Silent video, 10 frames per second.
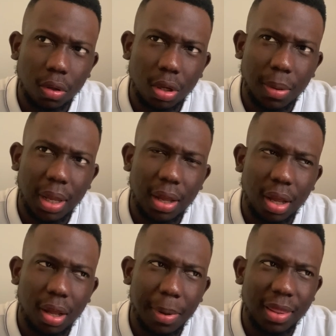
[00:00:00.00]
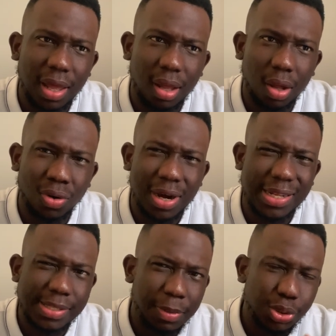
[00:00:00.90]

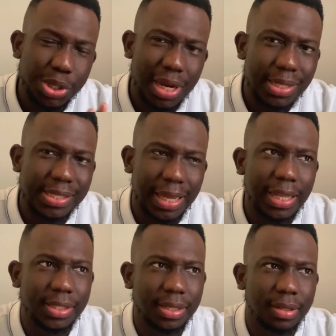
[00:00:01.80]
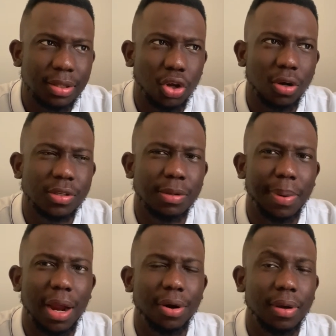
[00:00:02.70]
Between $98 a
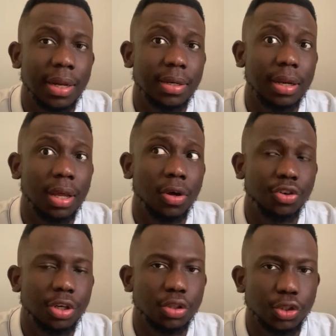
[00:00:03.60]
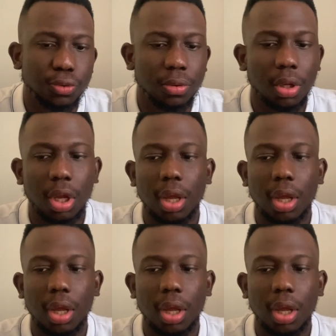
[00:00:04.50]
barrel and $102.